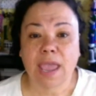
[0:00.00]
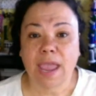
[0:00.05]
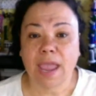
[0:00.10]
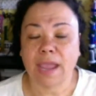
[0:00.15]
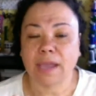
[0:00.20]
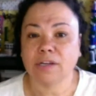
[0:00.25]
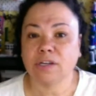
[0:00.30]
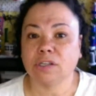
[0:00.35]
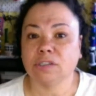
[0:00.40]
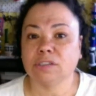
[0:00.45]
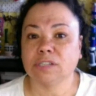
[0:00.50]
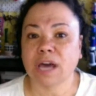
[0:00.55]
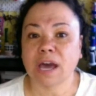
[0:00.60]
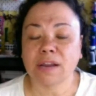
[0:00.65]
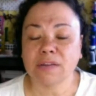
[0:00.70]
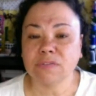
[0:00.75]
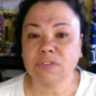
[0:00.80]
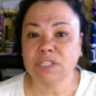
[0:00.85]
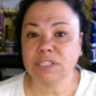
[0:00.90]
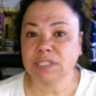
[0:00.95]
And a lot
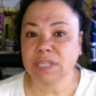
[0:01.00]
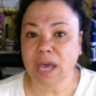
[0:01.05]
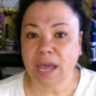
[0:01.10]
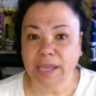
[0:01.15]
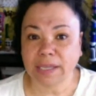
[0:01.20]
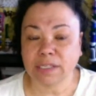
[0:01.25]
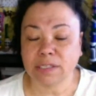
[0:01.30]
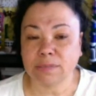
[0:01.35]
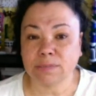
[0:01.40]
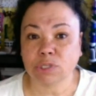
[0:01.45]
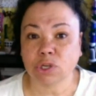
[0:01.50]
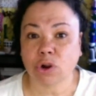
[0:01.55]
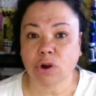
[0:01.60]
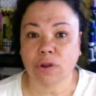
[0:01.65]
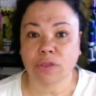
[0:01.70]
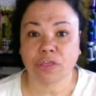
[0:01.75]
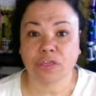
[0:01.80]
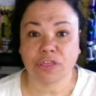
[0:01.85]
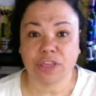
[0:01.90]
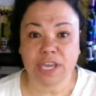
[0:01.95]
of these items
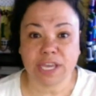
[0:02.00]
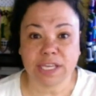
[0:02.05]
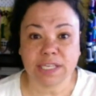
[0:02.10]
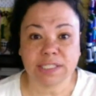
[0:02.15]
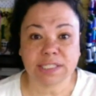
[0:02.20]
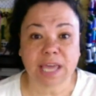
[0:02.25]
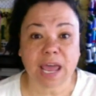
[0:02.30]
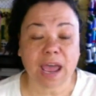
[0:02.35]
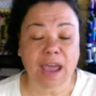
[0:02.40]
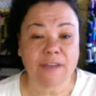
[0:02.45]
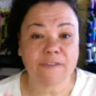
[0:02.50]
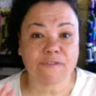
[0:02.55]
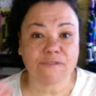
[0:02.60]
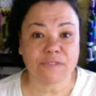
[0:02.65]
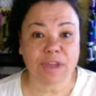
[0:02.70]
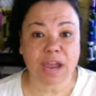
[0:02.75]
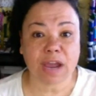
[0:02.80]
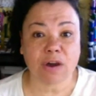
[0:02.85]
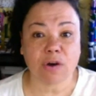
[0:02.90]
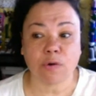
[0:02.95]
are things that I
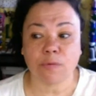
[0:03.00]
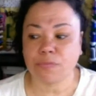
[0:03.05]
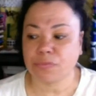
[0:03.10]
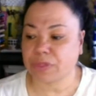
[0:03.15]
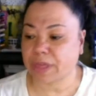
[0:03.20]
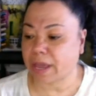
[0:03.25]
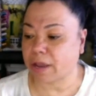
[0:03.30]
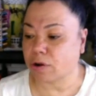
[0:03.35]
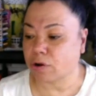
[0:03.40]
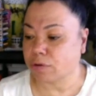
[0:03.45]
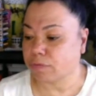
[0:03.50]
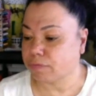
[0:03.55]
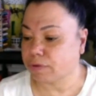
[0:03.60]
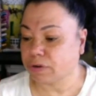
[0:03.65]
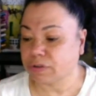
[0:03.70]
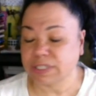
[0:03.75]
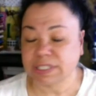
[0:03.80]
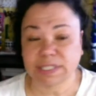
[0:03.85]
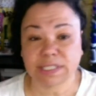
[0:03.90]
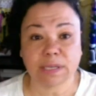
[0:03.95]
found that are
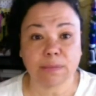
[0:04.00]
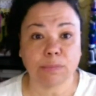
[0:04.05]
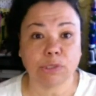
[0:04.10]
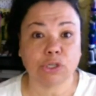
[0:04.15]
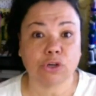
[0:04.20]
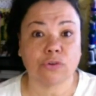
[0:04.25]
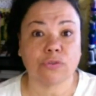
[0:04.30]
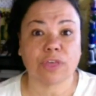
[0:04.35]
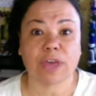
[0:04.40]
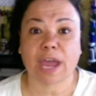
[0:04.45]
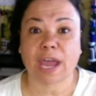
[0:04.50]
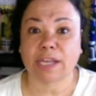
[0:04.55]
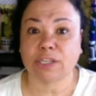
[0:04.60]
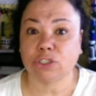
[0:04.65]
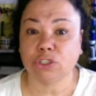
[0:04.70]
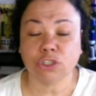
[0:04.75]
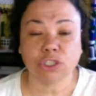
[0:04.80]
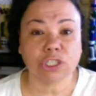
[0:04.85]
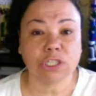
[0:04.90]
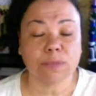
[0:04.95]
very similar that I
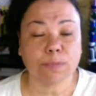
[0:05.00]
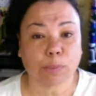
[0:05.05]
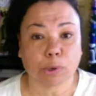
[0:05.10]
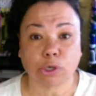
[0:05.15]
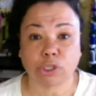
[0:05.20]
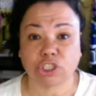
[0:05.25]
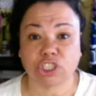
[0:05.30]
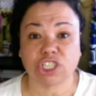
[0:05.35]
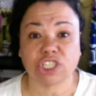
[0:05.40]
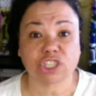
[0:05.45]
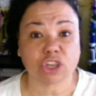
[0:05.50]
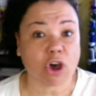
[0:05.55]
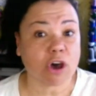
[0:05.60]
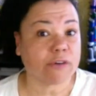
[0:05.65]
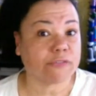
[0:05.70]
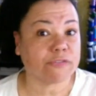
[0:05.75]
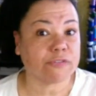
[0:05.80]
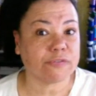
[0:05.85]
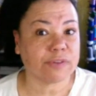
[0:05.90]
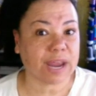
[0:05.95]
usually purchase
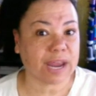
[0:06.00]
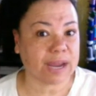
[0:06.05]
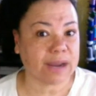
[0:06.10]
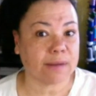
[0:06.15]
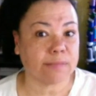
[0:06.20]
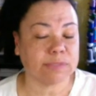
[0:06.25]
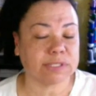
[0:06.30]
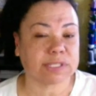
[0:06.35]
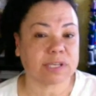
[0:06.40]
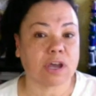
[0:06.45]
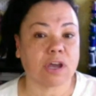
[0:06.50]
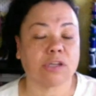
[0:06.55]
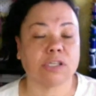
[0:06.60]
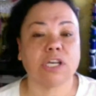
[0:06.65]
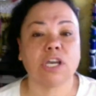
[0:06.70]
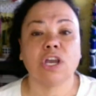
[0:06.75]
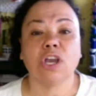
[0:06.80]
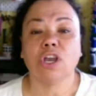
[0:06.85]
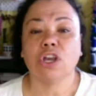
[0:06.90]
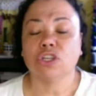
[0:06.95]
off of Amazon.
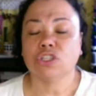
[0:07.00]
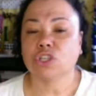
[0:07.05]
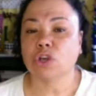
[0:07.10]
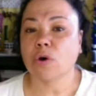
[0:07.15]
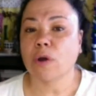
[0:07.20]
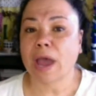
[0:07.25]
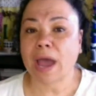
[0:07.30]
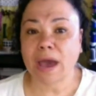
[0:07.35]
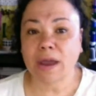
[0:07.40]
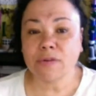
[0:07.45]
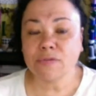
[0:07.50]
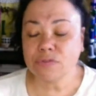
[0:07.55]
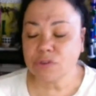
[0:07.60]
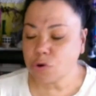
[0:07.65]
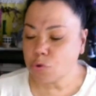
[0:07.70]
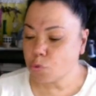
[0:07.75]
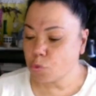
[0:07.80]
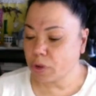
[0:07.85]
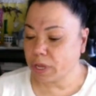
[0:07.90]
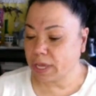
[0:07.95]
So out of
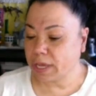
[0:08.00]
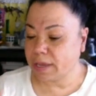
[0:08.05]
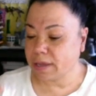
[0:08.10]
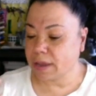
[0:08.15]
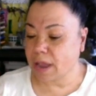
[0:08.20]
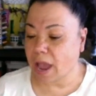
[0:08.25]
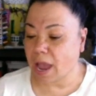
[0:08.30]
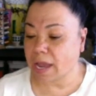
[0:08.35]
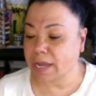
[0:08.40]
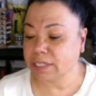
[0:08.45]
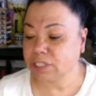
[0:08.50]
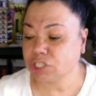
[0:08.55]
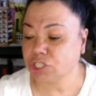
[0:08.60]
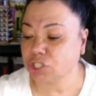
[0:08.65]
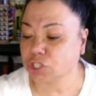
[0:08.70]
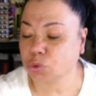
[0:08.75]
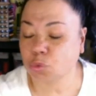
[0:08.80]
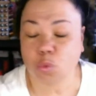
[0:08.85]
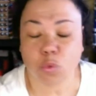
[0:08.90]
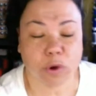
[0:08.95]
the wing, I
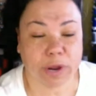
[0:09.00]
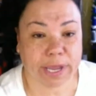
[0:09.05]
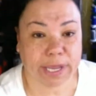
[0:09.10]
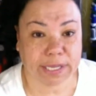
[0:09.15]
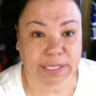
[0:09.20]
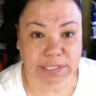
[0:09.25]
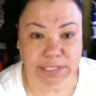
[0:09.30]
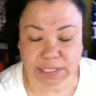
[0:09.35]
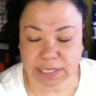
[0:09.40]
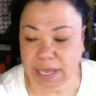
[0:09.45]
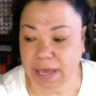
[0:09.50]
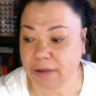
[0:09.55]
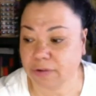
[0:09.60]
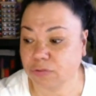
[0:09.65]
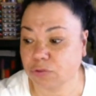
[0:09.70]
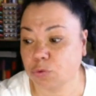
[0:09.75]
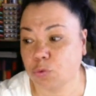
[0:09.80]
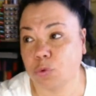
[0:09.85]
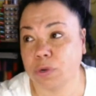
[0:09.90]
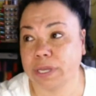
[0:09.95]
just went out of
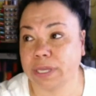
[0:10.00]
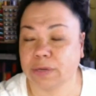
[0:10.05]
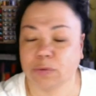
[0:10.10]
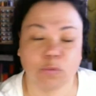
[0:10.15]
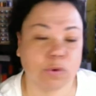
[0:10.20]
the wing.